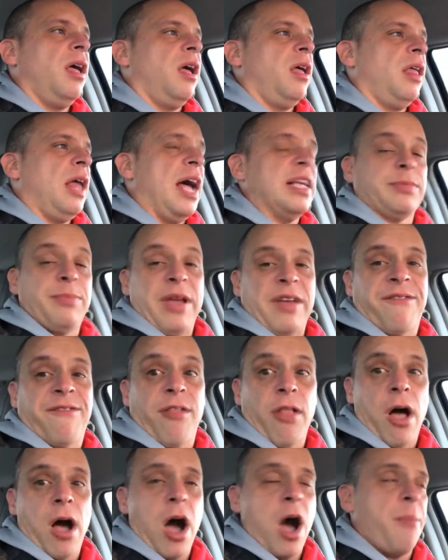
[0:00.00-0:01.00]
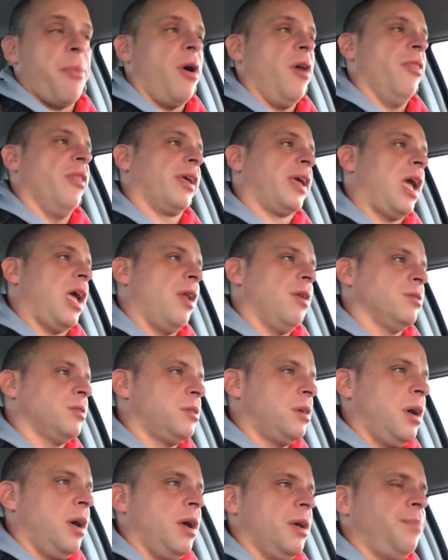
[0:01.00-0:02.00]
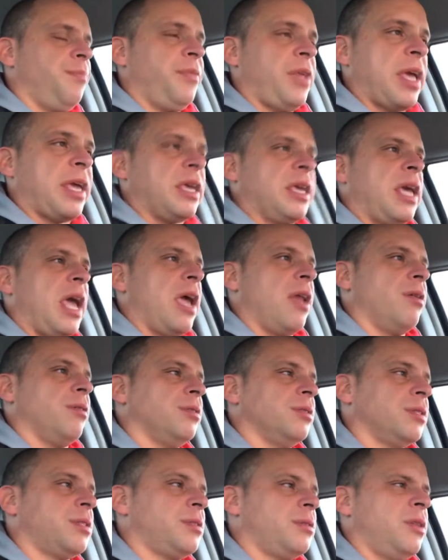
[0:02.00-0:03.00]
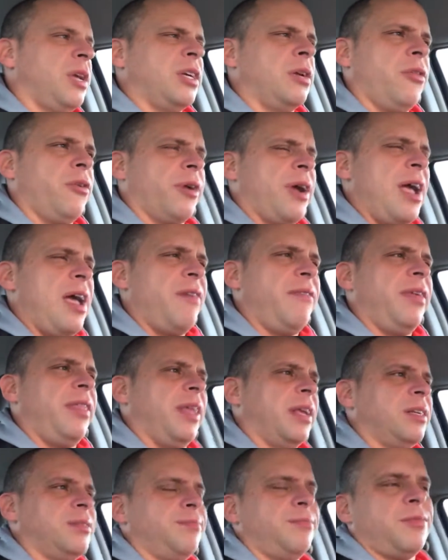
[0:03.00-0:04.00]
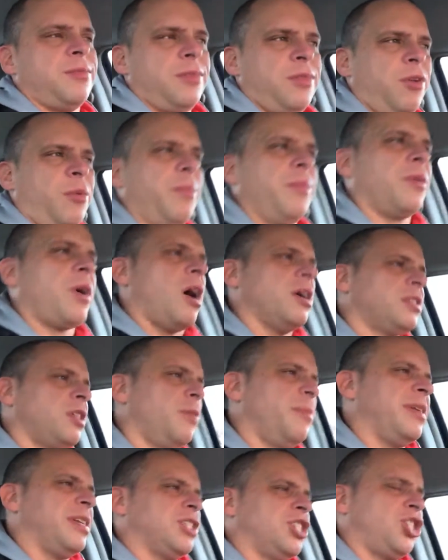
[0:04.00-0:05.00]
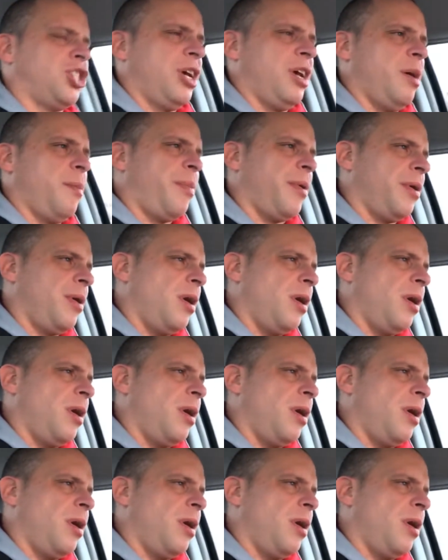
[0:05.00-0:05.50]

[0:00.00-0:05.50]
that's a big flop on the candles. Yankee candles, they're heavy. They cost a little bit to ship.